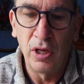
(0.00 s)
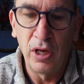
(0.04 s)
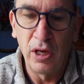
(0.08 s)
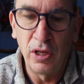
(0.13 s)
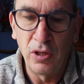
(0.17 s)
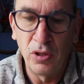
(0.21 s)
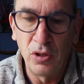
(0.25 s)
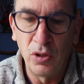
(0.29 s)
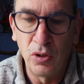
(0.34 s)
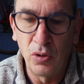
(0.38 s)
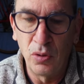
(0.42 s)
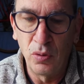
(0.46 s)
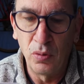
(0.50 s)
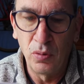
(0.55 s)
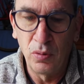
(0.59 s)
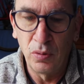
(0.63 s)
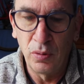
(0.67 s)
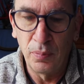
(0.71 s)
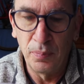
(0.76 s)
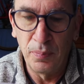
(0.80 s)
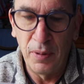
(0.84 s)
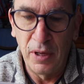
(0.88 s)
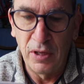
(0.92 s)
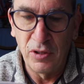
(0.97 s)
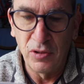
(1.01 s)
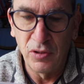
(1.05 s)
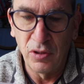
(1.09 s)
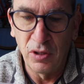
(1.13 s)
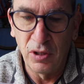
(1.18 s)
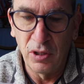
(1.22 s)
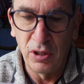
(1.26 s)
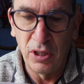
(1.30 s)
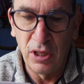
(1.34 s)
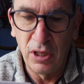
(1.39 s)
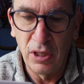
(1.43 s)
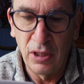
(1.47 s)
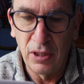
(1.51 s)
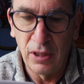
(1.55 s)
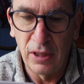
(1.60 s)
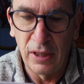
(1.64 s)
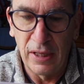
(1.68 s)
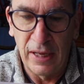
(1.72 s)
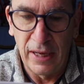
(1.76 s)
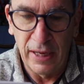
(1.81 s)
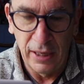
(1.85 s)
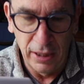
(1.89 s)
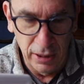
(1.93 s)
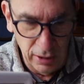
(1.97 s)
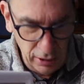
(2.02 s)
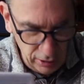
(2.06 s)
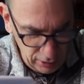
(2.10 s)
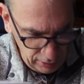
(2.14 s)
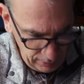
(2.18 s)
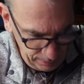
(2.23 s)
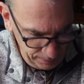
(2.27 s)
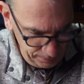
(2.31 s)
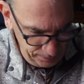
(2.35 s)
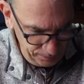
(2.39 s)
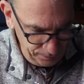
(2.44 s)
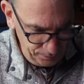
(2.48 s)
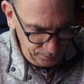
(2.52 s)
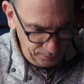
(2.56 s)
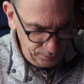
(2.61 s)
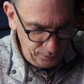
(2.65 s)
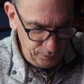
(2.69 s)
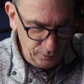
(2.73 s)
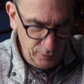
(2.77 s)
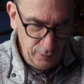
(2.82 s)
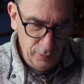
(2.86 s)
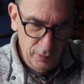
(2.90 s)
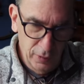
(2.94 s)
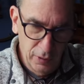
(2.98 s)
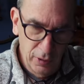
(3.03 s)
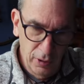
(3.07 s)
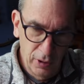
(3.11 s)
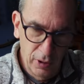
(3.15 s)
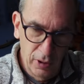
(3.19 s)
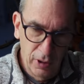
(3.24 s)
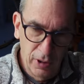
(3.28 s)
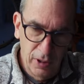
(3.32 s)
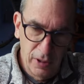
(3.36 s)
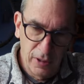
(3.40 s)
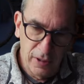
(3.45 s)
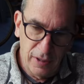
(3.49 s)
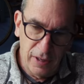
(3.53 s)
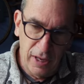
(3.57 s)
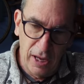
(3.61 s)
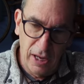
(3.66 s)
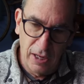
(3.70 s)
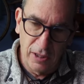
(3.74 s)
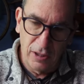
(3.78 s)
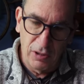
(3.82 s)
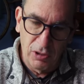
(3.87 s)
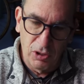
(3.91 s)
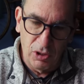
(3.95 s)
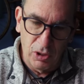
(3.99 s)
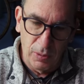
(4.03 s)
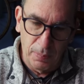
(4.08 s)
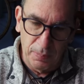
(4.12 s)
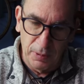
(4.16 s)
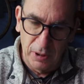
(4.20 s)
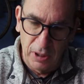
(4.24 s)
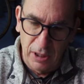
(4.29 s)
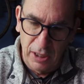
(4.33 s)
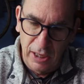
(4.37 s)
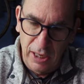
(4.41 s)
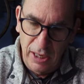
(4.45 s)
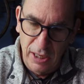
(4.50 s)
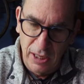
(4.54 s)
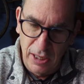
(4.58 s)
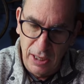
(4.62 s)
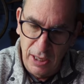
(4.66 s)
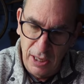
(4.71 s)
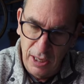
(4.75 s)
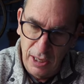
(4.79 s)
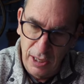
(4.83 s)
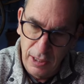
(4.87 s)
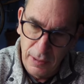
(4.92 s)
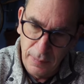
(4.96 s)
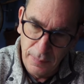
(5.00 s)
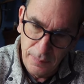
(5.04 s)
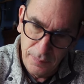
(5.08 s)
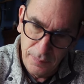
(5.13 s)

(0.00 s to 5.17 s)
And you basically lock it up. Take the supply key.